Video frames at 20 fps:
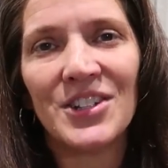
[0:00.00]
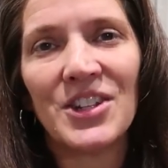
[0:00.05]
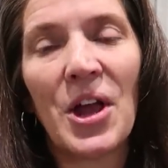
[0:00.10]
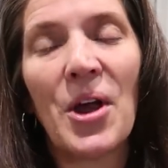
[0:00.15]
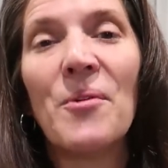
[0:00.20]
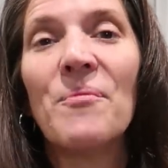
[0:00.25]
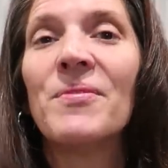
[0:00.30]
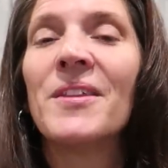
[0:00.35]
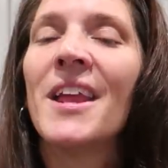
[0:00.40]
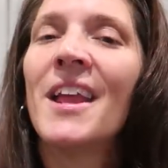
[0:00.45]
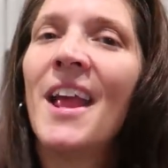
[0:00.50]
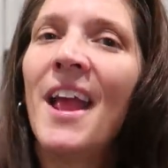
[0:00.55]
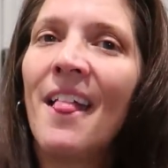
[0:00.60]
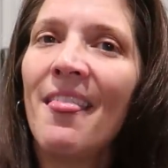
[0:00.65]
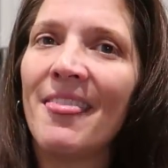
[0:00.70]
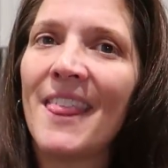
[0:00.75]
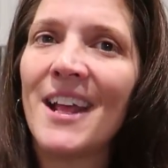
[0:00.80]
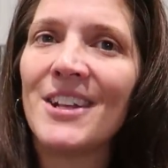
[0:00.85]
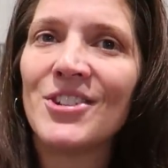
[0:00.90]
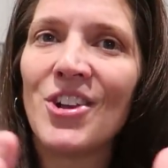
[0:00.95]
So
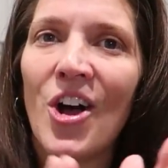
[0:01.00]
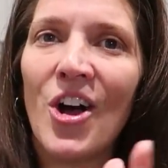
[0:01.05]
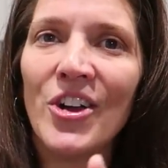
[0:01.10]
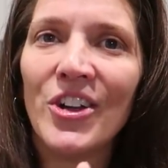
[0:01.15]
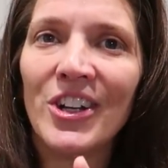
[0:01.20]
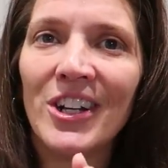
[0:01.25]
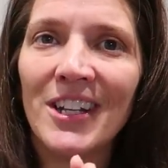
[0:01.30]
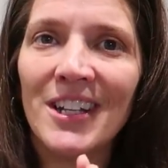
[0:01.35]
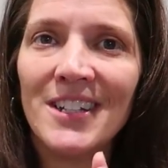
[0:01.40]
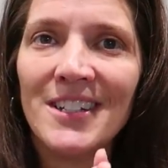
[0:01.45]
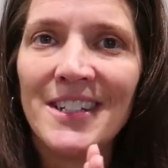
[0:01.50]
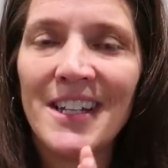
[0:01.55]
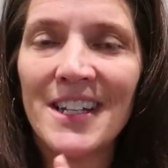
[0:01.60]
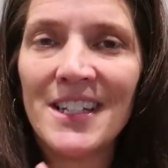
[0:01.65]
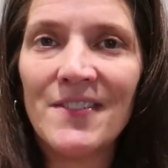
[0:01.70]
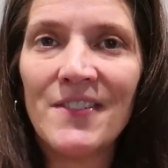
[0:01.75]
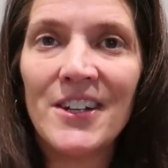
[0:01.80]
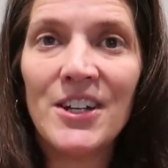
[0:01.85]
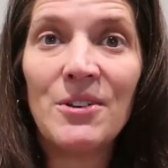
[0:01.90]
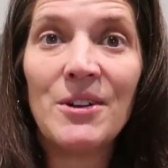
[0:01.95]
that's all you're going to get in
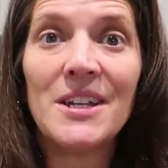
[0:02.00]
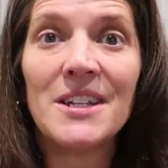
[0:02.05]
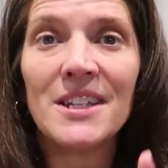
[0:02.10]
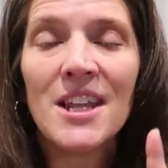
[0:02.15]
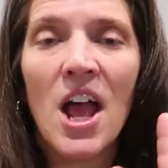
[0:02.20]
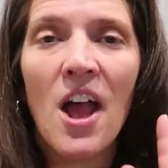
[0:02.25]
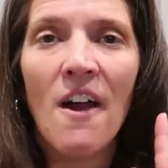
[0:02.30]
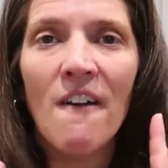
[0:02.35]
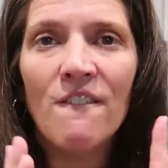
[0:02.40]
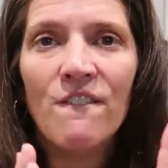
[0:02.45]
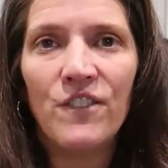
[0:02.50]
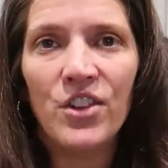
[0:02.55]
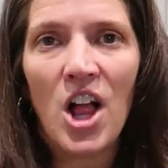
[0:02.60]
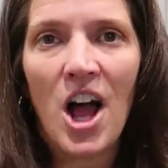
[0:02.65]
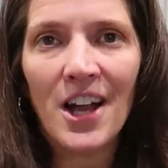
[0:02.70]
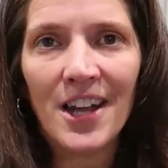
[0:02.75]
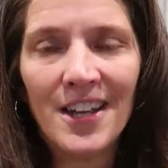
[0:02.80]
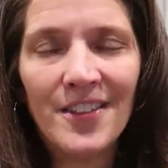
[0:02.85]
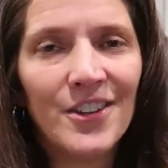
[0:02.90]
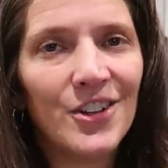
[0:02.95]
today's video, is
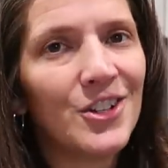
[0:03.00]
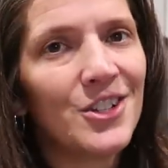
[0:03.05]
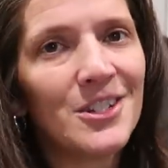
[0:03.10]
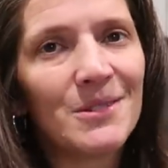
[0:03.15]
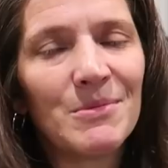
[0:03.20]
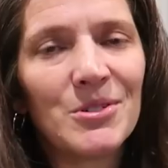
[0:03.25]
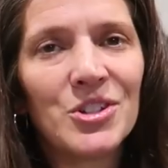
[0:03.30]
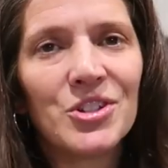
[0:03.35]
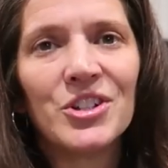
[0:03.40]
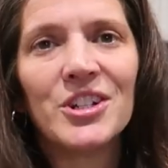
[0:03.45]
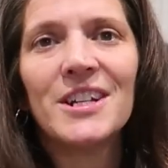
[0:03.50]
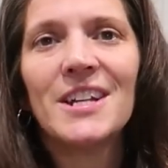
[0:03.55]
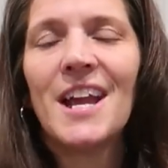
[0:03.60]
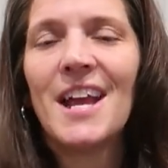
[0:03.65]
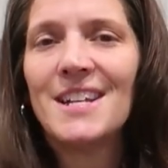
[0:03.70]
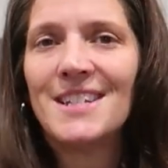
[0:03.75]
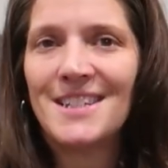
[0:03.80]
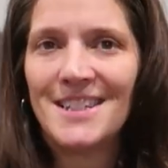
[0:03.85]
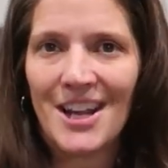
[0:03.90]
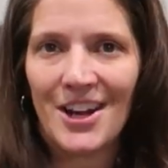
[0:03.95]
flocking the Christmas tree
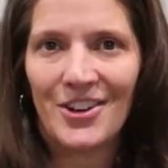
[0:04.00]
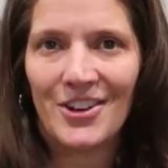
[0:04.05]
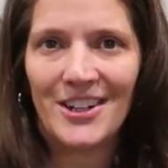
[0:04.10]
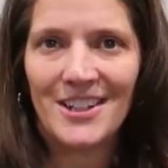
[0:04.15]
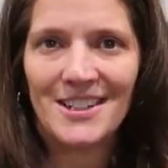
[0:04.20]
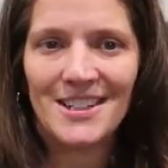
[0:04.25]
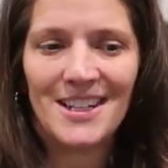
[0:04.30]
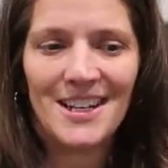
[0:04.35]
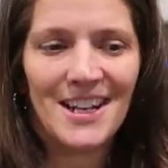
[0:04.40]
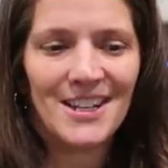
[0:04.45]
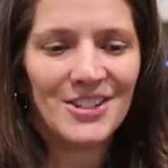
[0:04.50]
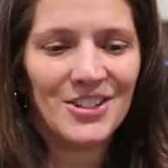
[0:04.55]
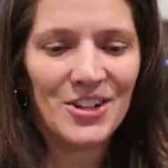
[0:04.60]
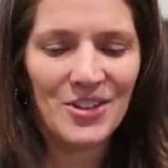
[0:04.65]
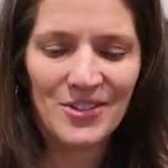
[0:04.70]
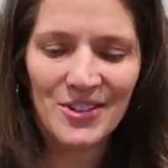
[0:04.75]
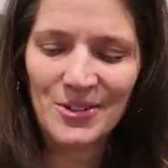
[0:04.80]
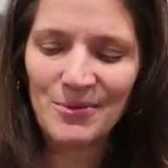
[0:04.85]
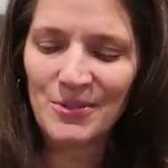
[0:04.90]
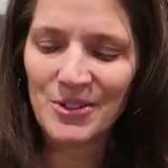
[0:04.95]
and decorating today.
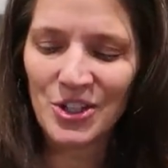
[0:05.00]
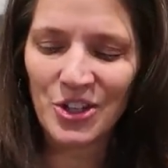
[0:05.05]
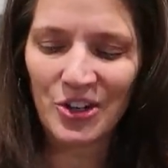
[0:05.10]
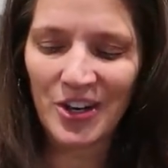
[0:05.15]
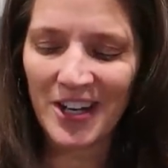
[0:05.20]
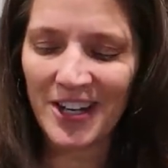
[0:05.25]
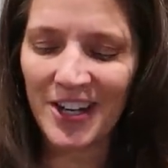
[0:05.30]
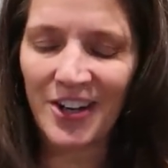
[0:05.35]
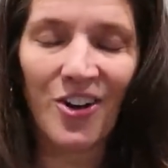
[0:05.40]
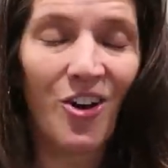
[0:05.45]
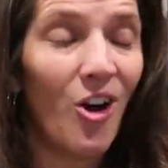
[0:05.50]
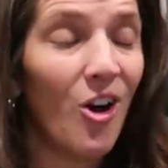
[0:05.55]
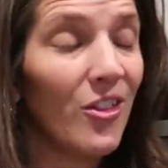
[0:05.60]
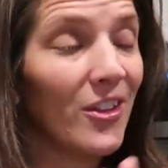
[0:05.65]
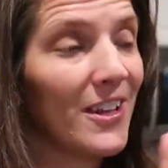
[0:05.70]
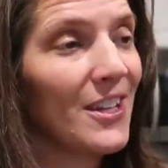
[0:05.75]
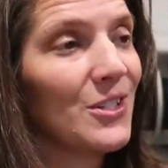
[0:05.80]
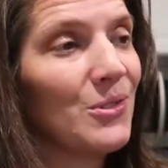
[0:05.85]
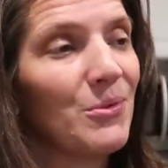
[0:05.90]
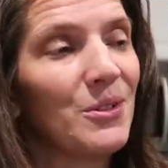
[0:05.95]
So this was a great year. All
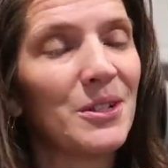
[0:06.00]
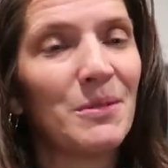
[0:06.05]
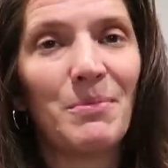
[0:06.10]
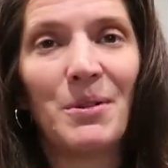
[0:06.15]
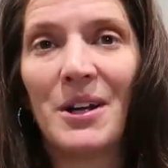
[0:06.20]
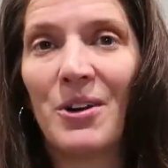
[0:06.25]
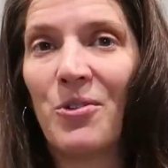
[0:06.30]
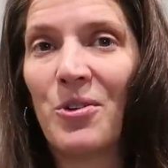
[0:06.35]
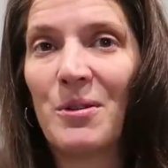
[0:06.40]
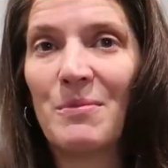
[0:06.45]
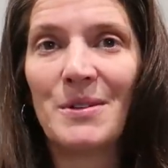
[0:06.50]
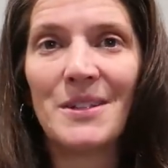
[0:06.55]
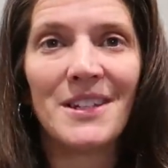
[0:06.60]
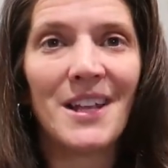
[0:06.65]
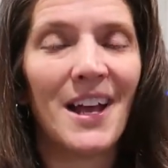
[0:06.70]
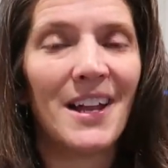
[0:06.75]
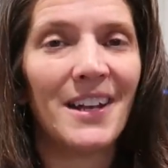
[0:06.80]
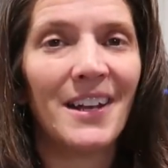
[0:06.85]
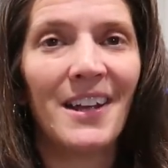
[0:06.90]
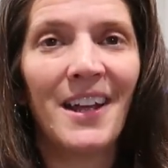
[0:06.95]
the kids wanted to put
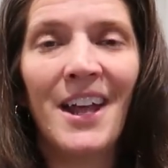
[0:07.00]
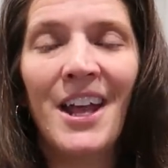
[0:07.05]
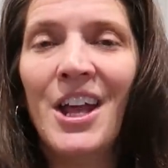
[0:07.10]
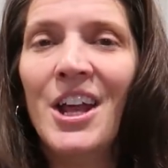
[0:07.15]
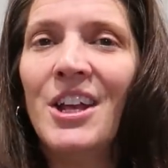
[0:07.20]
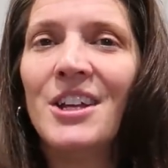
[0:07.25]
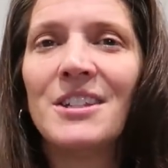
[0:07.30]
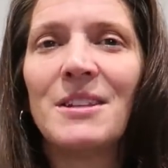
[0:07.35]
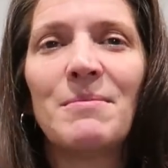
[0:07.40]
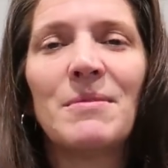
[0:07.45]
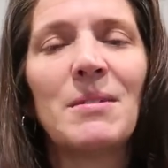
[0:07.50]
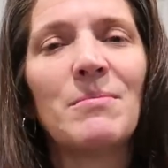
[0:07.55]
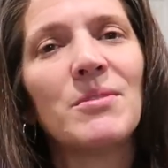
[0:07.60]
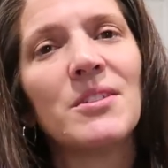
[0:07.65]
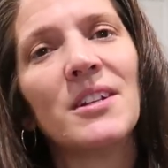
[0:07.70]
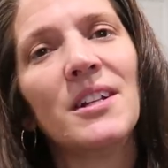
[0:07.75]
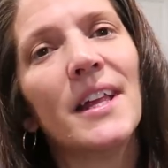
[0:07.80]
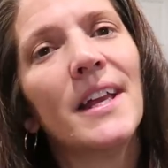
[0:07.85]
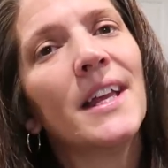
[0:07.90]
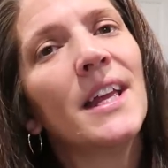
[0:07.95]
ornaments on it. Sometimes
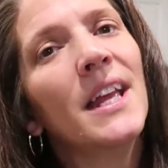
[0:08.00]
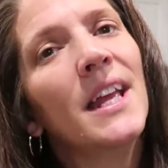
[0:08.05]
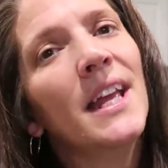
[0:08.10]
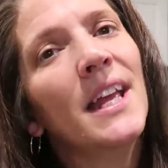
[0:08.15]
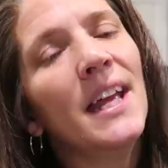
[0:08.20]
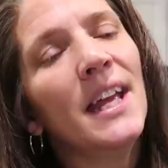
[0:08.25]
they're like,